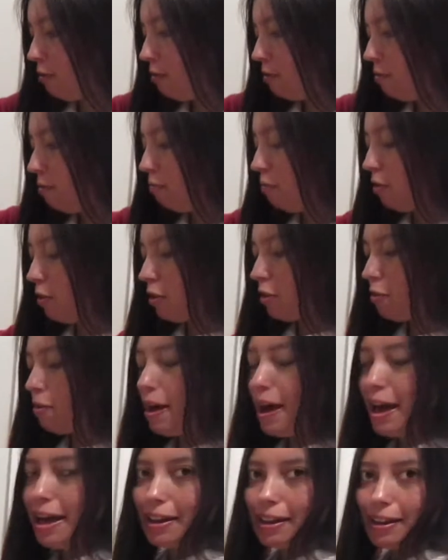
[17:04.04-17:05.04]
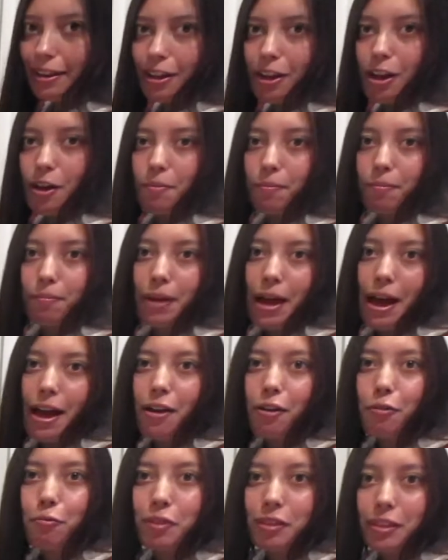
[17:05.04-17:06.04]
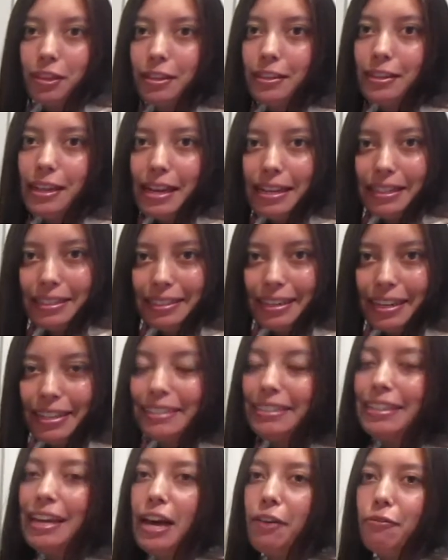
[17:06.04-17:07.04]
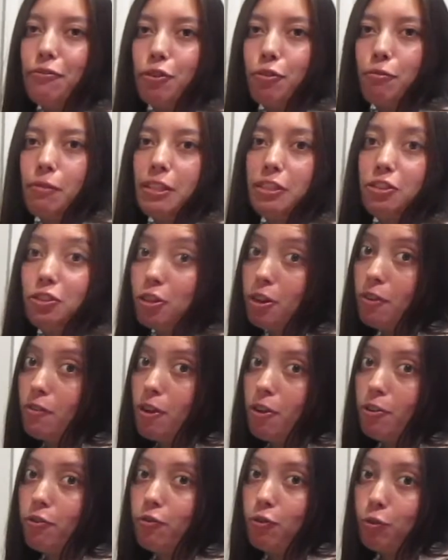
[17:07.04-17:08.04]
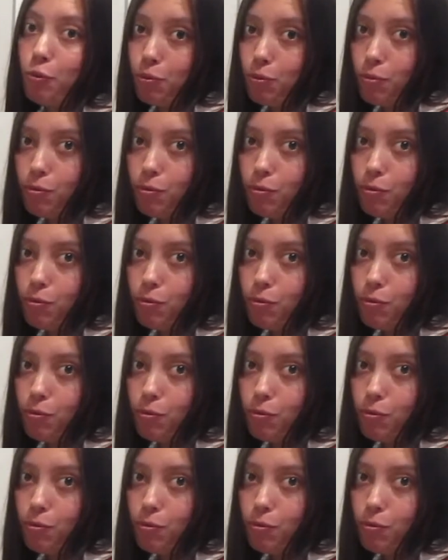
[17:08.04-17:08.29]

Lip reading: we'll go ahead and come back with the taste test after we serve our food.